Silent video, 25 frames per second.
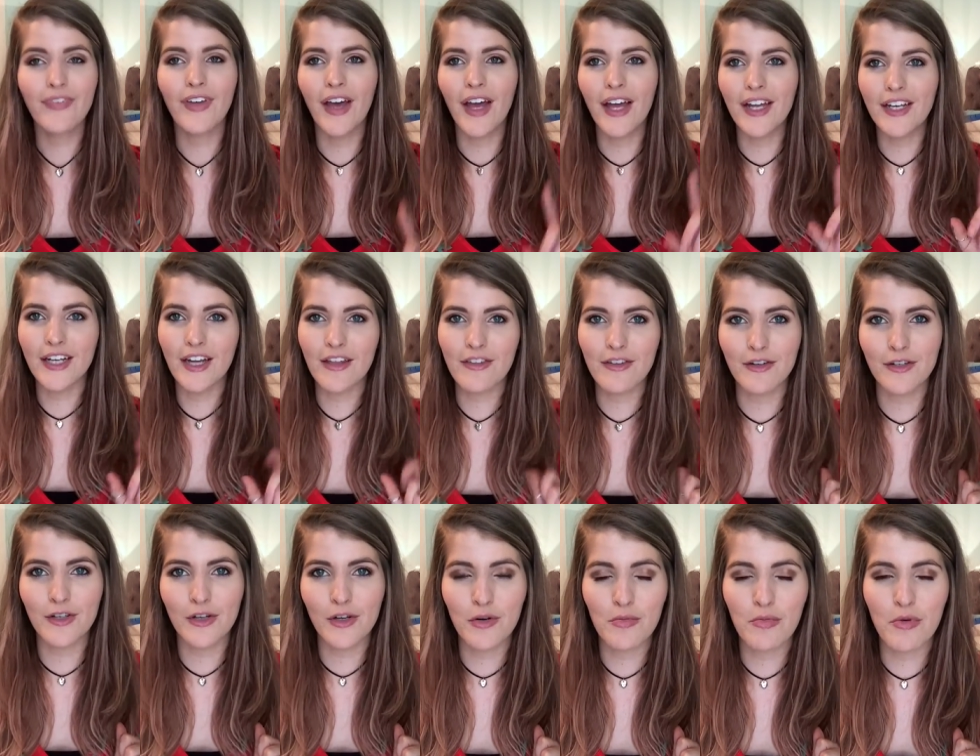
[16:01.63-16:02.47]
Another
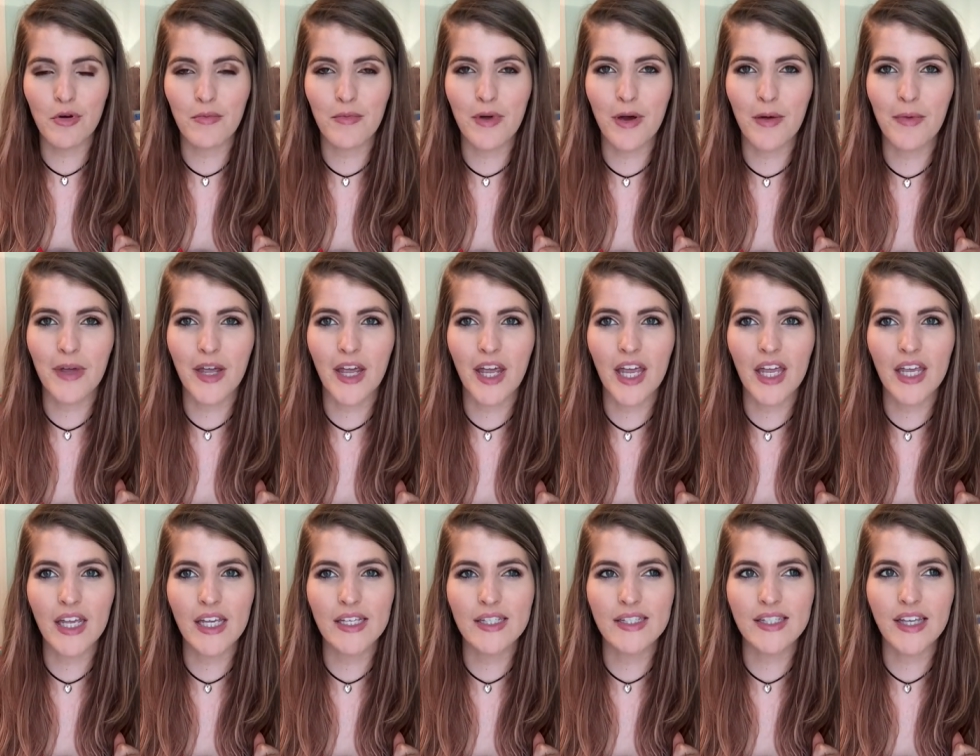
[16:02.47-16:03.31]
notable moment
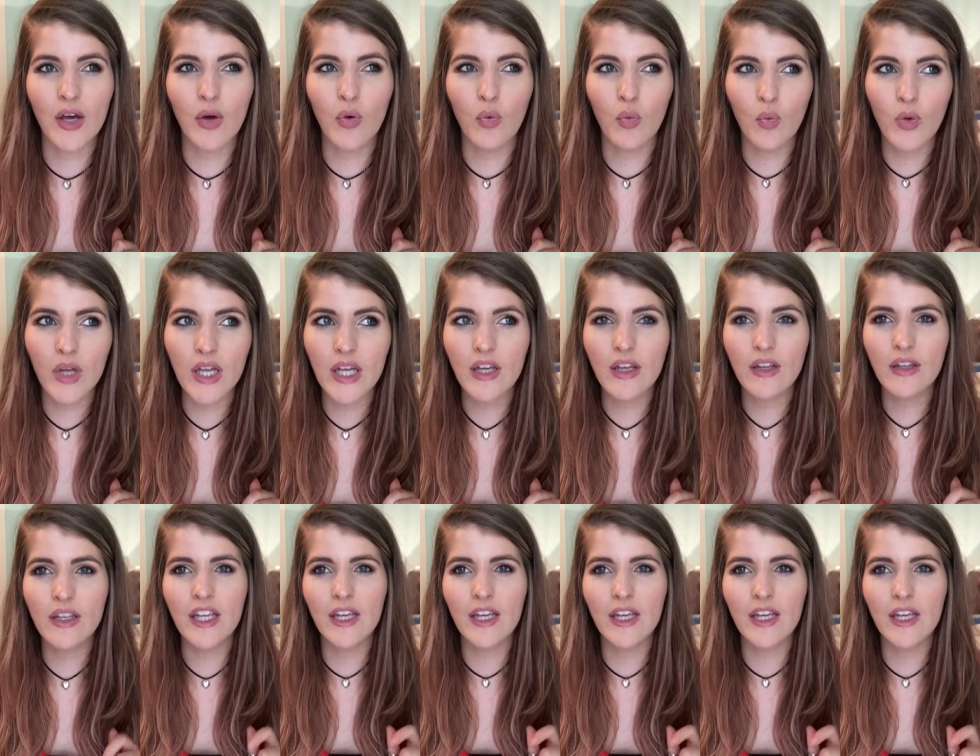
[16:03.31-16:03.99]
is Will.